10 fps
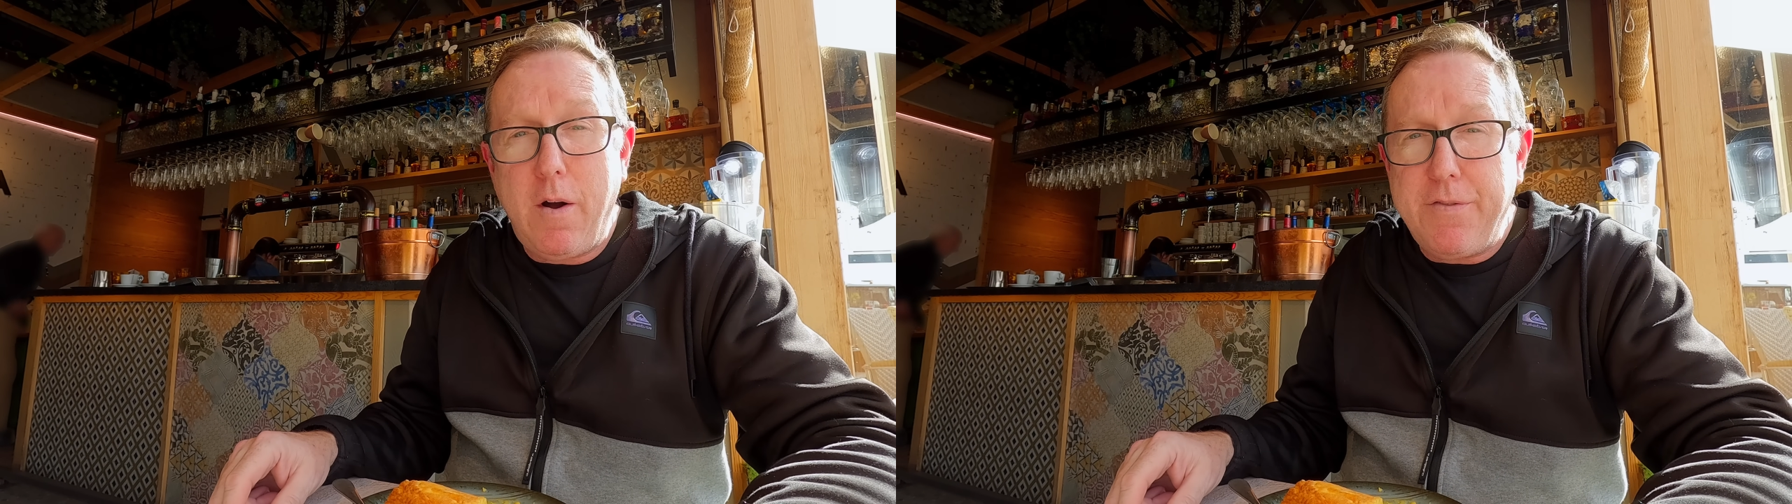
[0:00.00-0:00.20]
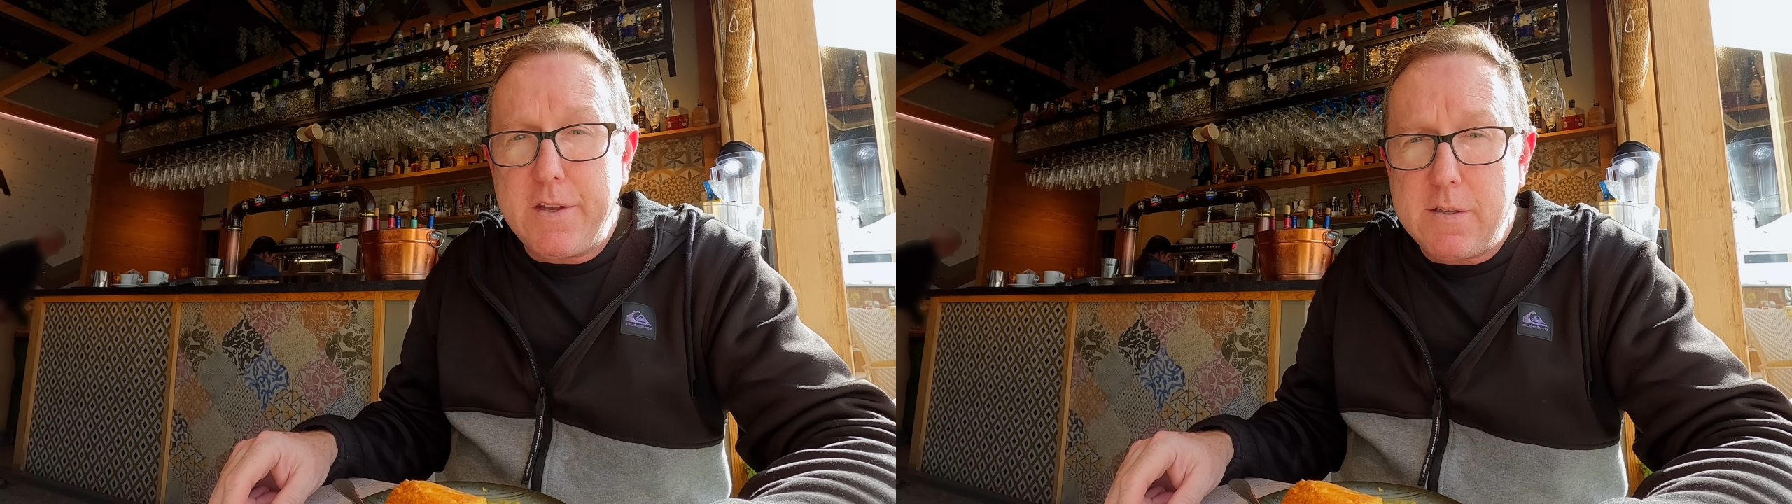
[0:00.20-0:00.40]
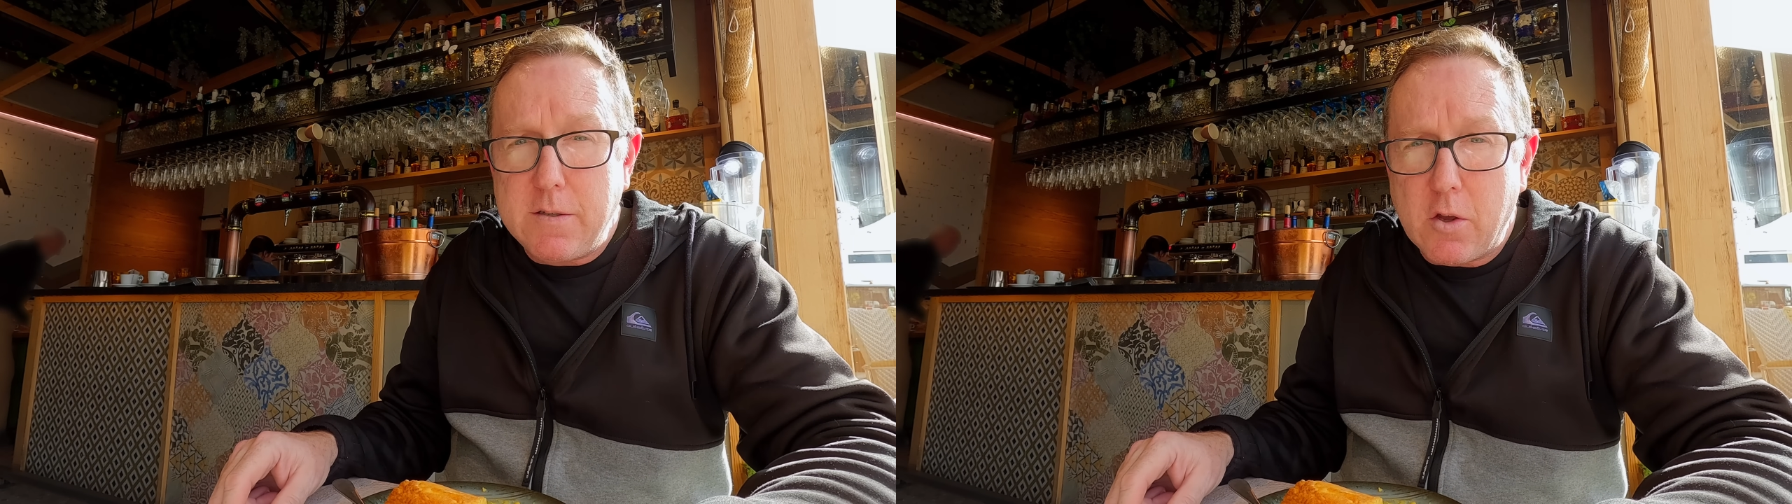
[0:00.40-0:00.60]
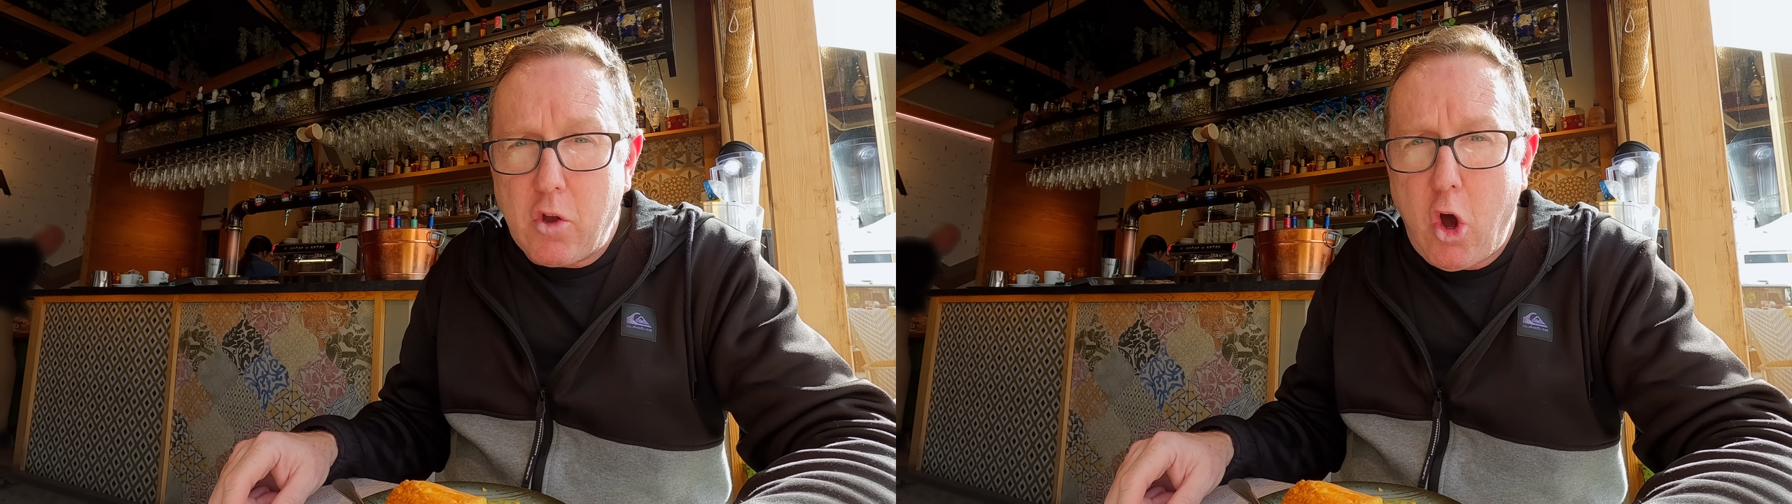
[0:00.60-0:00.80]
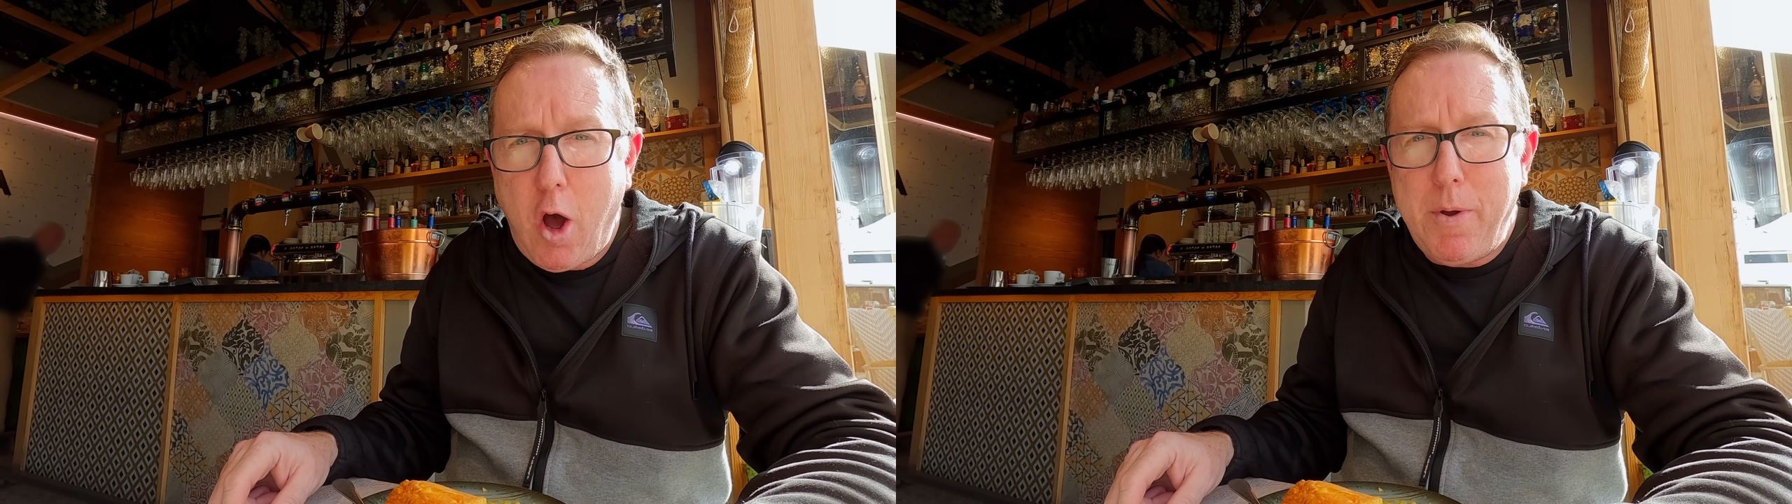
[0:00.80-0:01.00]
and this is a
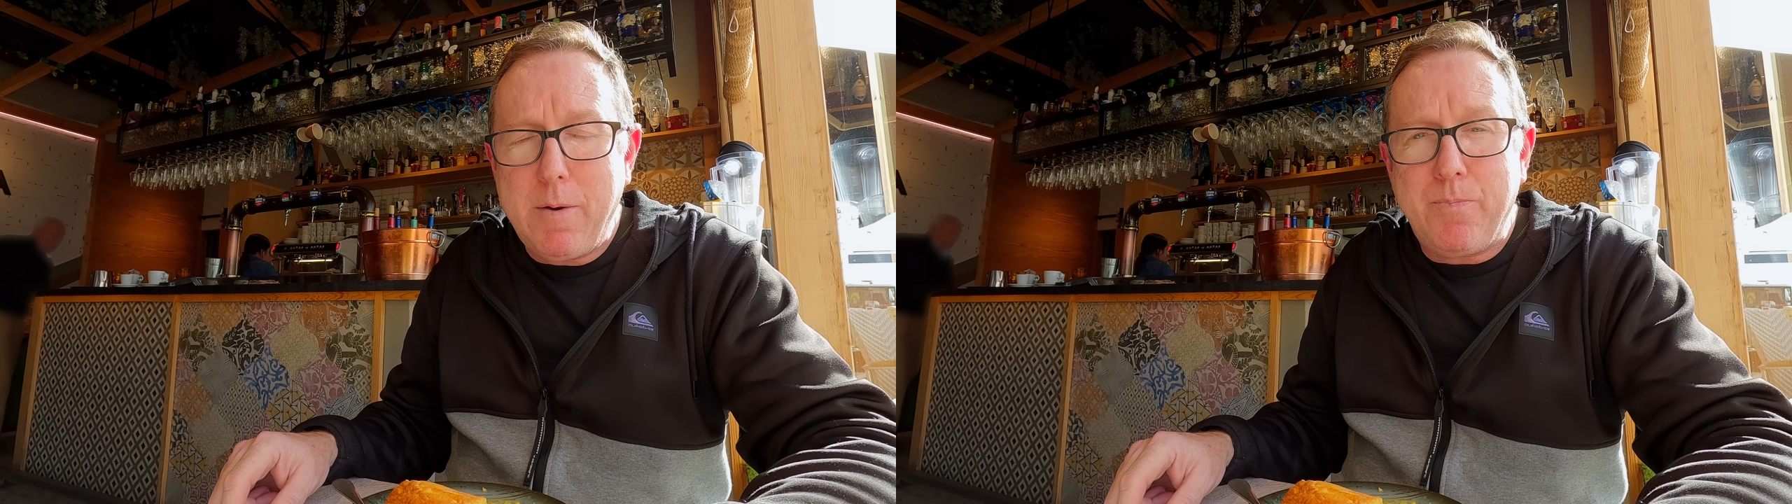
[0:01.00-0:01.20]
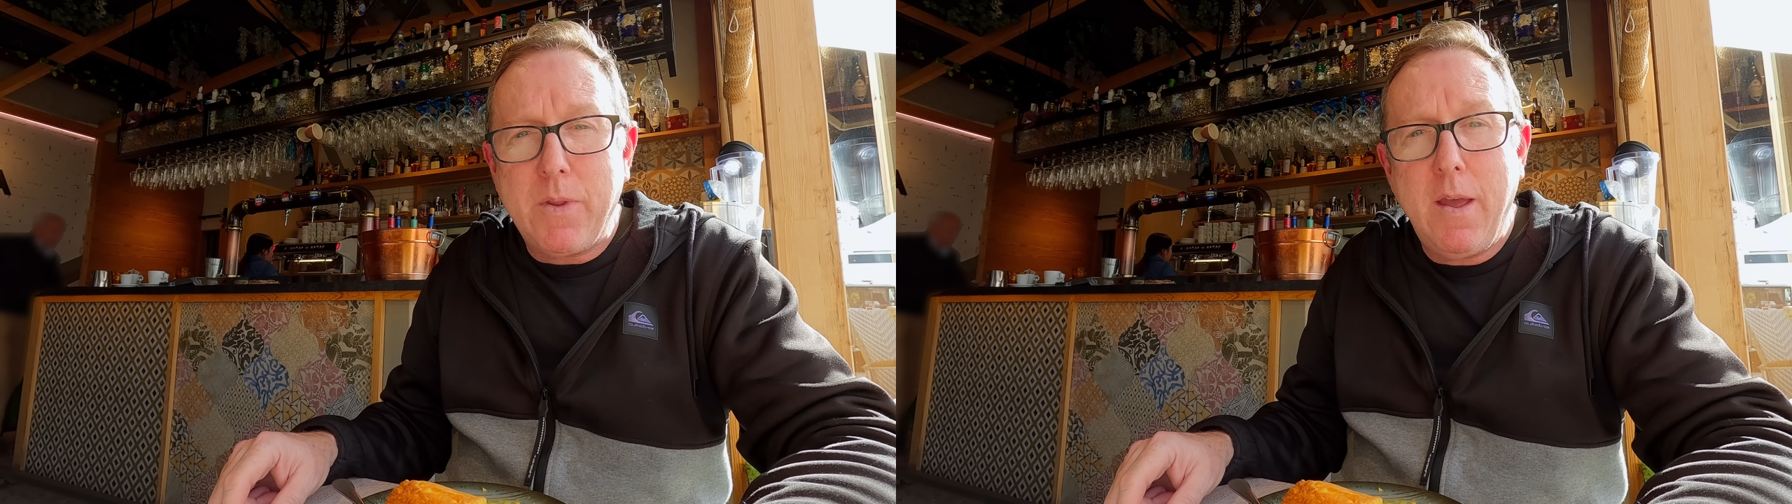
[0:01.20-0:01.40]
common